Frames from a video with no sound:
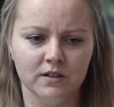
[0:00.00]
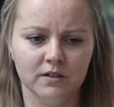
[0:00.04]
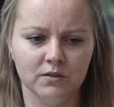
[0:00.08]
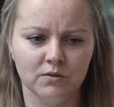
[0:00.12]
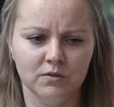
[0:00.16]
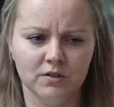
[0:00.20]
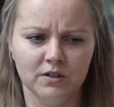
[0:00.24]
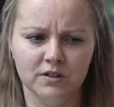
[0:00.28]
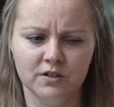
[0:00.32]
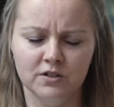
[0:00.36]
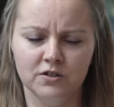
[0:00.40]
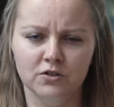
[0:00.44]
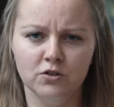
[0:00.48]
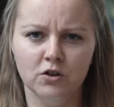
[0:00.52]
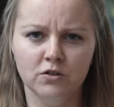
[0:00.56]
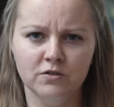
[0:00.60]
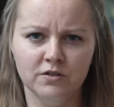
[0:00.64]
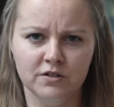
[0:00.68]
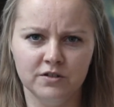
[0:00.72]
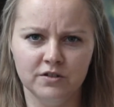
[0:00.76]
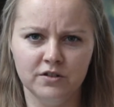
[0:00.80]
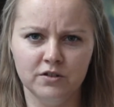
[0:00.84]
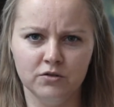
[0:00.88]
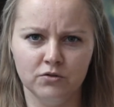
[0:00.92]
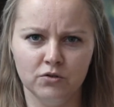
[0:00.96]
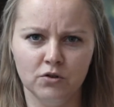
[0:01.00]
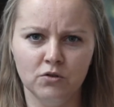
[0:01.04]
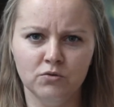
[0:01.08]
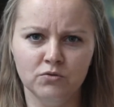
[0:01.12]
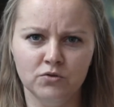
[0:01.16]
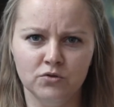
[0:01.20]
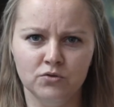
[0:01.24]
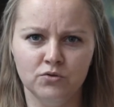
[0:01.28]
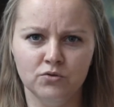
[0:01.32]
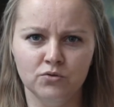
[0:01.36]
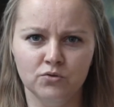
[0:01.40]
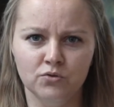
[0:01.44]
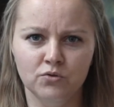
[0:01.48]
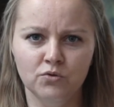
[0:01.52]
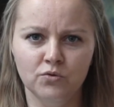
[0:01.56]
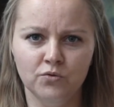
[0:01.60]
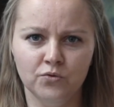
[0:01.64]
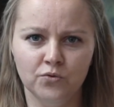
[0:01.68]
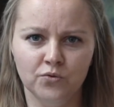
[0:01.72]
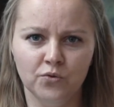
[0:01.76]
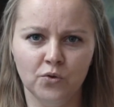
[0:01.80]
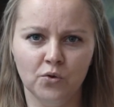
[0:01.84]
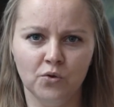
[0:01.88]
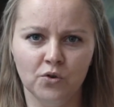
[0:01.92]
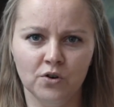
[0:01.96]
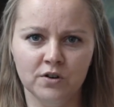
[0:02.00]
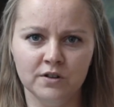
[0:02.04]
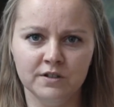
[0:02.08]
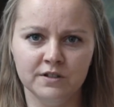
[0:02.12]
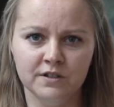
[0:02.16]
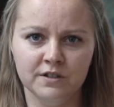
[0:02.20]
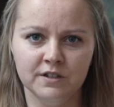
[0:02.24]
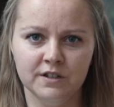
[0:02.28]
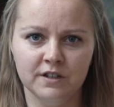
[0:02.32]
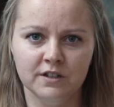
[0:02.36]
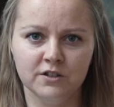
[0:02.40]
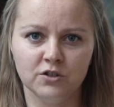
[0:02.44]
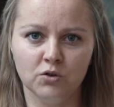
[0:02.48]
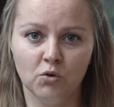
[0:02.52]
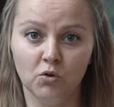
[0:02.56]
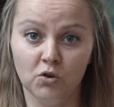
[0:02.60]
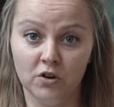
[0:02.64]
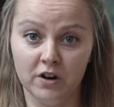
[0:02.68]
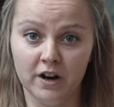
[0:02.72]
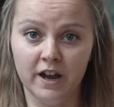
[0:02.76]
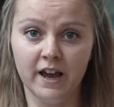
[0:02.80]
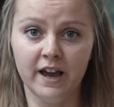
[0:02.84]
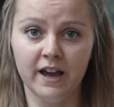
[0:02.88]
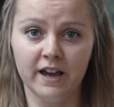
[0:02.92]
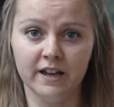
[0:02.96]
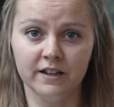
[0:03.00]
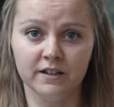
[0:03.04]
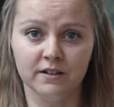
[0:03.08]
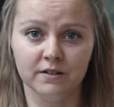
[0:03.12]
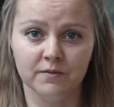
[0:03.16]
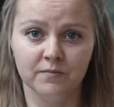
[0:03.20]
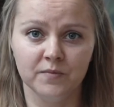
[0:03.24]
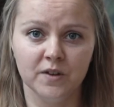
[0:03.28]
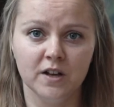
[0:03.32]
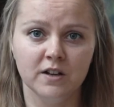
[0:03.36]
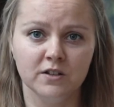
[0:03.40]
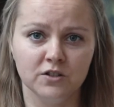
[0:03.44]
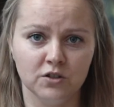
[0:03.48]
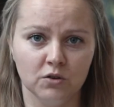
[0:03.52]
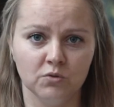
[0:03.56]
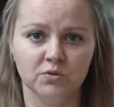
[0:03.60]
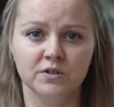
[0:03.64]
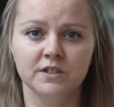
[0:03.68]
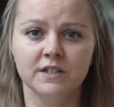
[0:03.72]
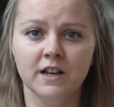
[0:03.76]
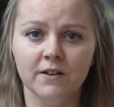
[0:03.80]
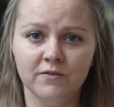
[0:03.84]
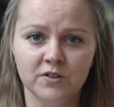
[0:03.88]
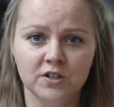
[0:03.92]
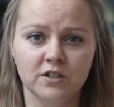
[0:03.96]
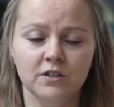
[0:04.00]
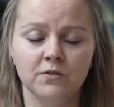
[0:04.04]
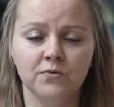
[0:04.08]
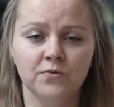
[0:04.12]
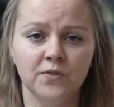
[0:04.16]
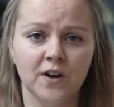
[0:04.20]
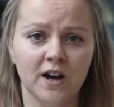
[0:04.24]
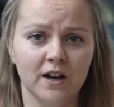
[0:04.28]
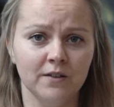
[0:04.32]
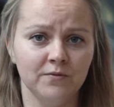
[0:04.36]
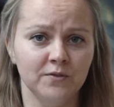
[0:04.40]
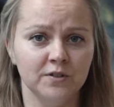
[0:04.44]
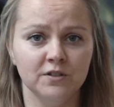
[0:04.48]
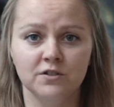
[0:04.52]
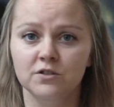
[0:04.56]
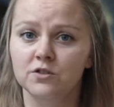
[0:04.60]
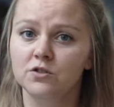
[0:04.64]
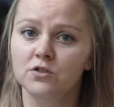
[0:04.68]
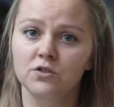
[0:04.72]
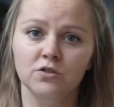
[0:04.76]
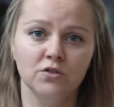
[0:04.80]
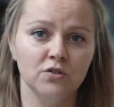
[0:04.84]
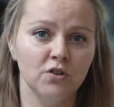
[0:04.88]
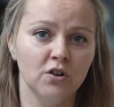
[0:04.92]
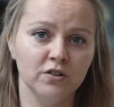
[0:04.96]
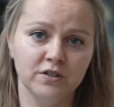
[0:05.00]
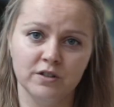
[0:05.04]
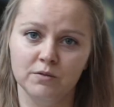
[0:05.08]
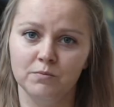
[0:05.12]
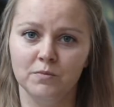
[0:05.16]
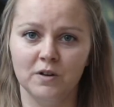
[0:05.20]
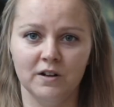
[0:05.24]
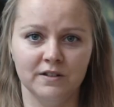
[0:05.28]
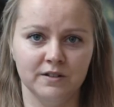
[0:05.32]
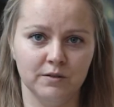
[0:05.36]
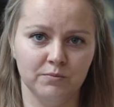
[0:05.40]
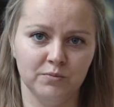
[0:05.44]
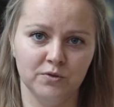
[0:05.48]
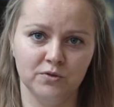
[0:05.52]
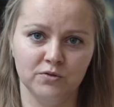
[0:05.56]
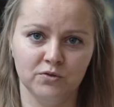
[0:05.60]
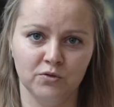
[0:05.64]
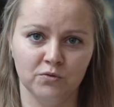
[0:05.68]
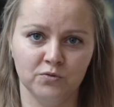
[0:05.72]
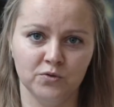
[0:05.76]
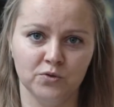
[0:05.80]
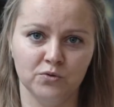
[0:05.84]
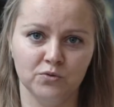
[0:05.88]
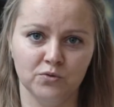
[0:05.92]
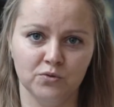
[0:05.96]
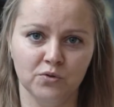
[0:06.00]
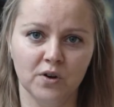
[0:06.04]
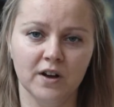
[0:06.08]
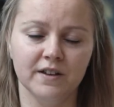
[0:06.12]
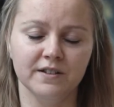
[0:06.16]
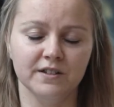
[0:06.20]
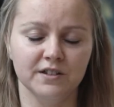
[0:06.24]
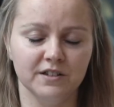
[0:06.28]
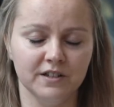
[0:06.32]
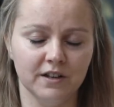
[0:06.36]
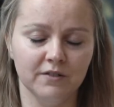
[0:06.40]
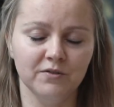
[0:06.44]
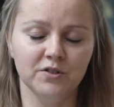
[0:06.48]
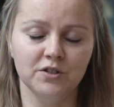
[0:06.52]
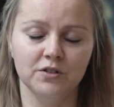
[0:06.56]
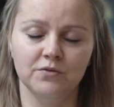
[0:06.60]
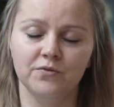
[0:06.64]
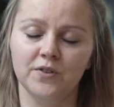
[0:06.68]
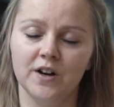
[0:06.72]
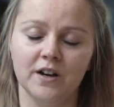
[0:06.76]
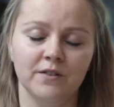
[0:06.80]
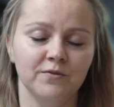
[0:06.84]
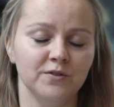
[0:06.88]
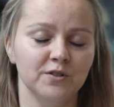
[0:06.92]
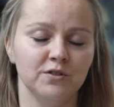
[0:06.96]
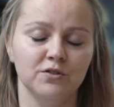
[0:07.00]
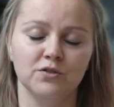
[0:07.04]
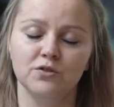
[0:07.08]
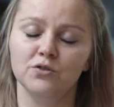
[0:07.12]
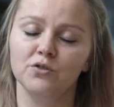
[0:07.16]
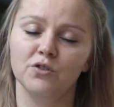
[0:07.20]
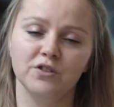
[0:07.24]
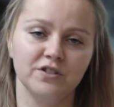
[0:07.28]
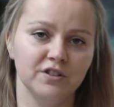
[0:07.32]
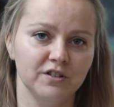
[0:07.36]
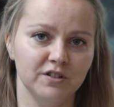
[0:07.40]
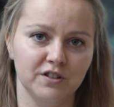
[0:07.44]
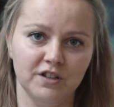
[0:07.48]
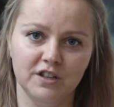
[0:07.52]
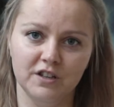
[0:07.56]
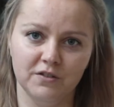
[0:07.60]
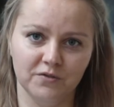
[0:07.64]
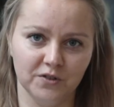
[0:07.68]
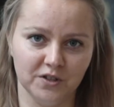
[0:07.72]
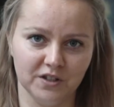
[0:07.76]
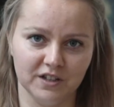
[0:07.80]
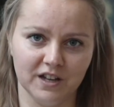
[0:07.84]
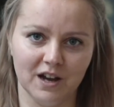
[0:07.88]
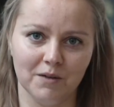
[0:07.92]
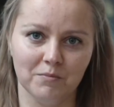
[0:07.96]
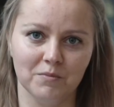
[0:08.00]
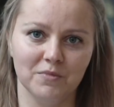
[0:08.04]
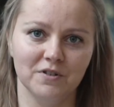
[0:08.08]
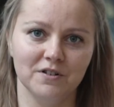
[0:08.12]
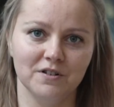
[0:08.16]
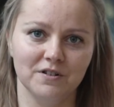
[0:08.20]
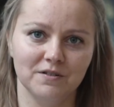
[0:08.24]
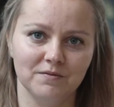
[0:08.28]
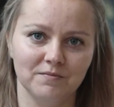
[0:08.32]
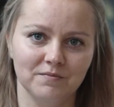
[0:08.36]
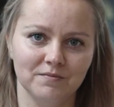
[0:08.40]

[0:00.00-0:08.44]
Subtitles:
It's not 0, 2, 4, 6 or 8. So 75 is not a multiple of 2 and 75 is not an even number.